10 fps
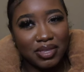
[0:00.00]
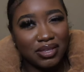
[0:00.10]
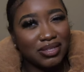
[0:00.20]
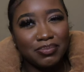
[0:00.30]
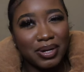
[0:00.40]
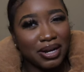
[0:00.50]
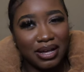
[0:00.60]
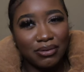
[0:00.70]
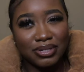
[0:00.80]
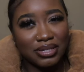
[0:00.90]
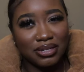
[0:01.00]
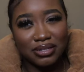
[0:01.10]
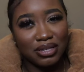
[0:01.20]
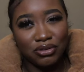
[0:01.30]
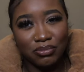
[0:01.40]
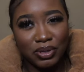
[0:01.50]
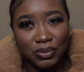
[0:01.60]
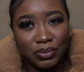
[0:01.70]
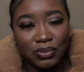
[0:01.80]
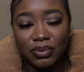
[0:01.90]
spread it out, sis, and you'll be
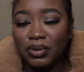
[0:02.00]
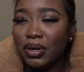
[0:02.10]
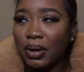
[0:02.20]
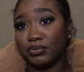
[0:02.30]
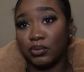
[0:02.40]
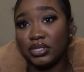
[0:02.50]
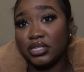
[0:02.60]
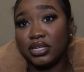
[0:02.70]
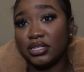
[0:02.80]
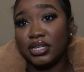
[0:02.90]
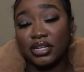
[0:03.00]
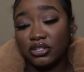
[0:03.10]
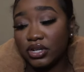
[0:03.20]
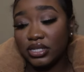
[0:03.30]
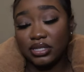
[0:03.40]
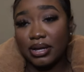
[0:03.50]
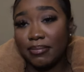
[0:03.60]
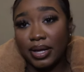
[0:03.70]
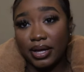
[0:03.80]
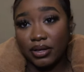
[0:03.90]
cool. Once you get that trust and that
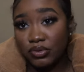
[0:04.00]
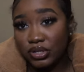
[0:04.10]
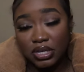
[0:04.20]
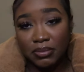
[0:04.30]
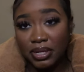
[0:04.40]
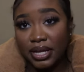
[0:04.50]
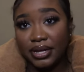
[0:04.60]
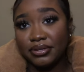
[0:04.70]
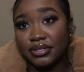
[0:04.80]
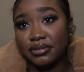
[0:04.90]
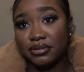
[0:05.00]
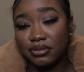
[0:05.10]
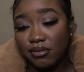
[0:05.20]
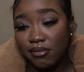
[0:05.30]
bond, you just keep getting that hair, sis.